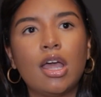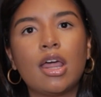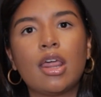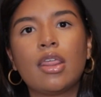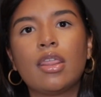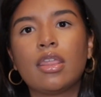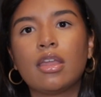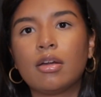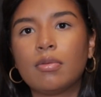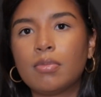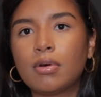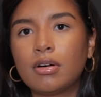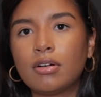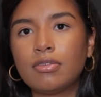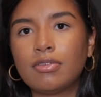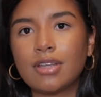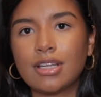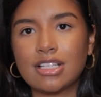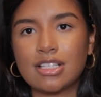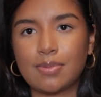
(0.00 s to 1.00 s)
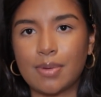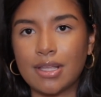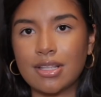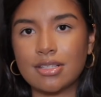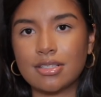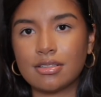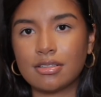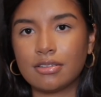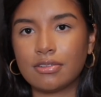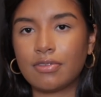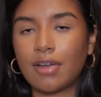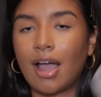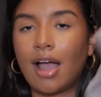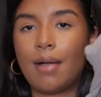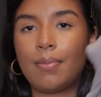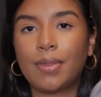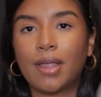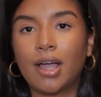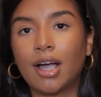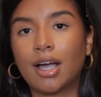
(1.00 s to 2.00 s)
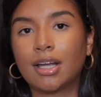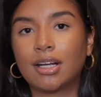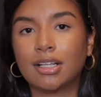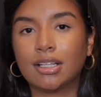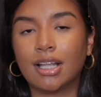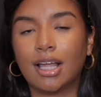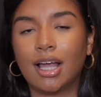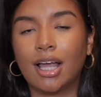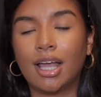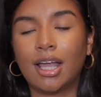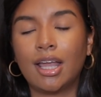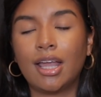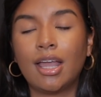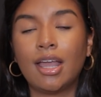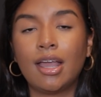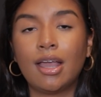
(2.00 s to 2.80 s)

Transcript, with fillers: They're both expensive. I'm not gonna lie.